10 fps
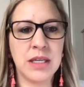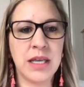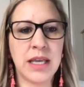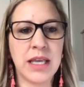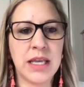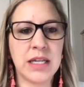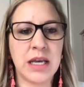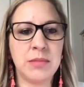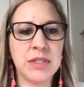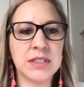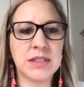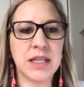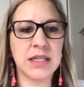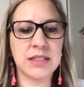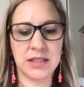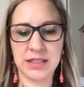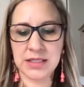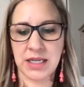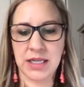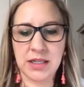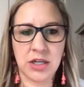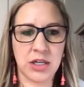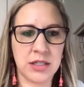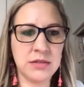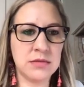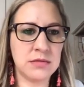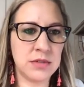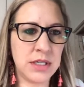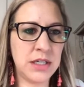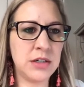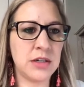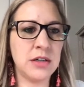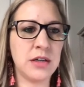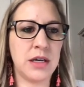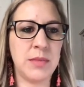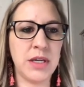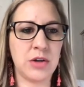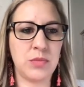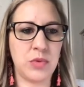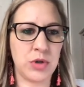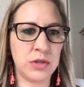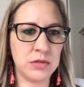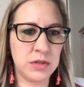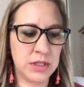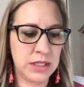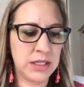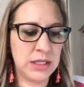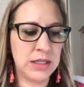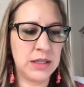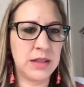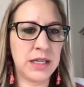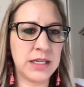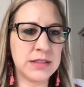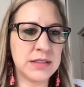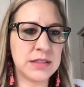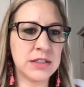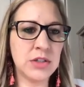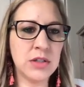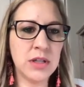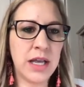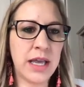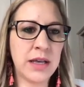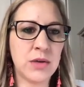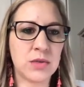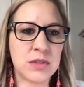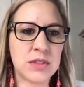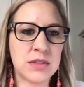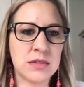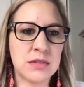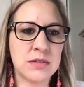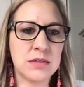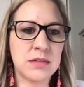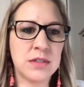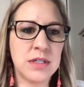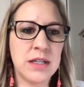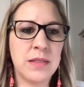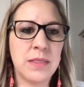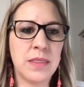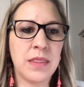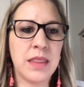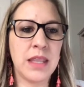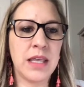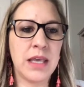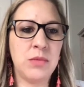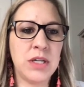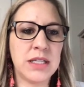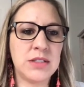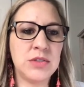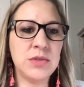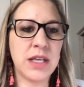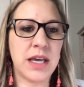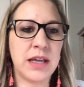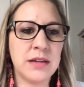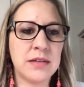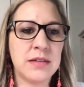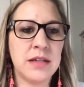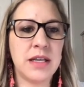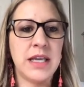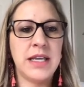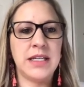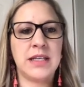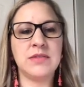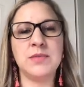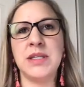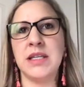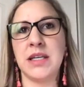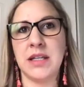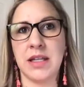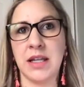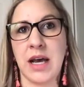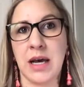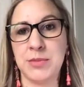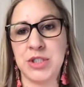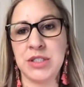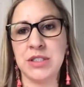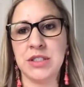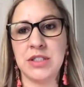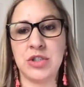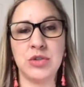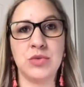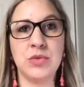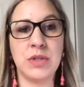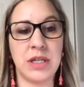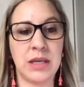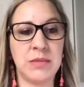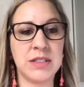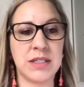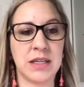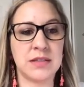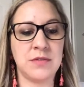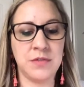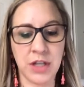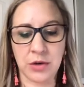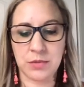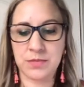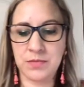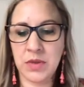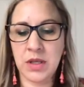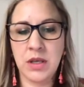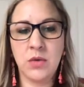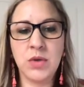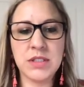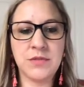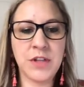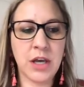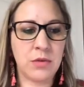And I'm going to select this icon here on my artboard that has this little house. And when I do that, it gives me the option to name this as a flow. What's a flow?